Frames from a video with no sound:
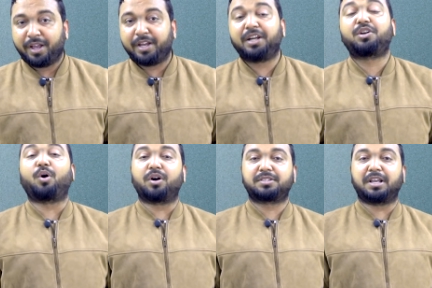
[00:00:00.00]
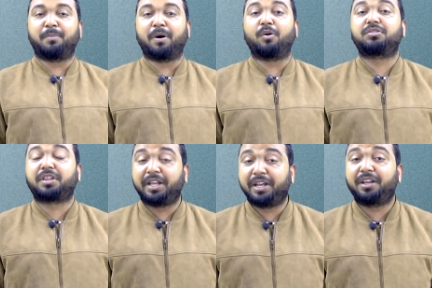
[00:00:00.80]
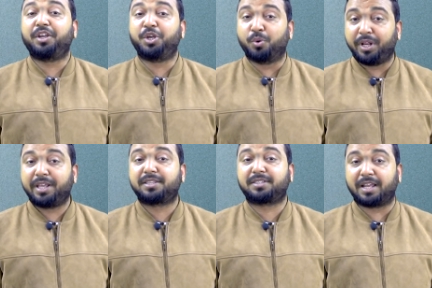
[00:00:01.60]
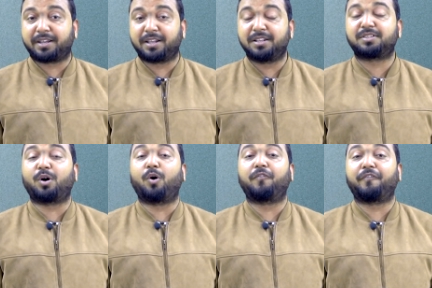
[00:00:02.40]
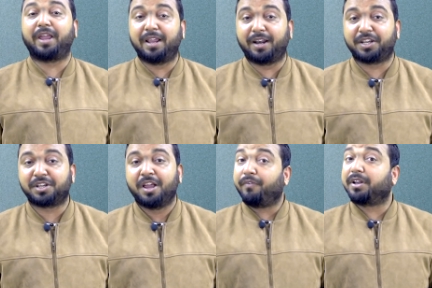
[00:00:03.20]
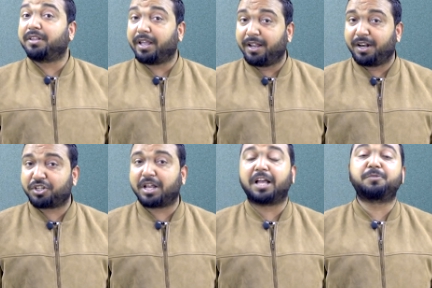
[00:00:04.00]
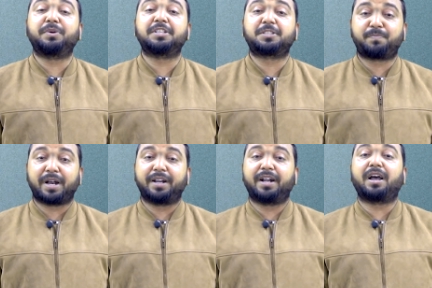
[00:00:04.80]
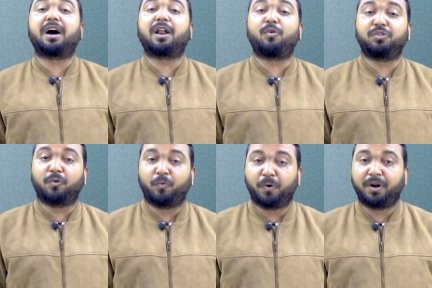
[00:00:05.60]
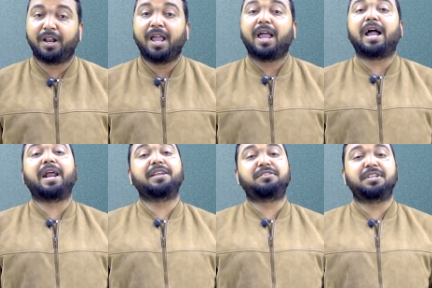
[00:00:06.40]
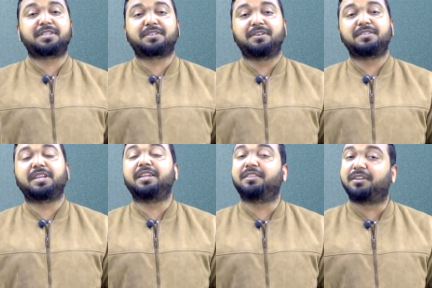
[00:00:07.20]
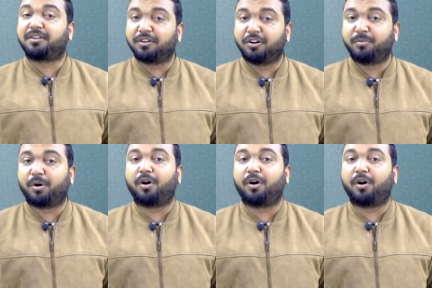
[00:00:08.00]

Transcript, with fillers: he talks about three unique circles of English where the English has been spreaded around the world and is discussed in the term